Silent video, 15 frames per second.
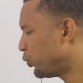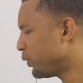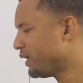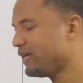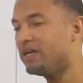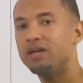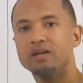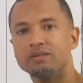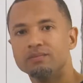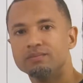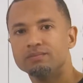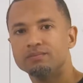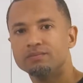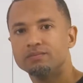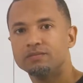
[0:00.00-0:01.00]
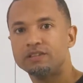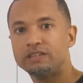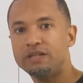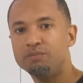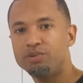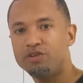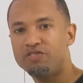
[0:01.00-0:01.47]
we
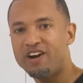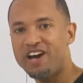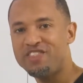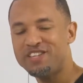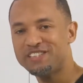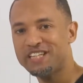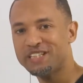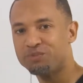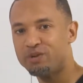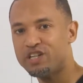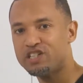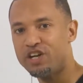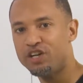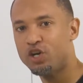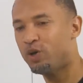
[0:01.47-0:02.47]
simplify this expression?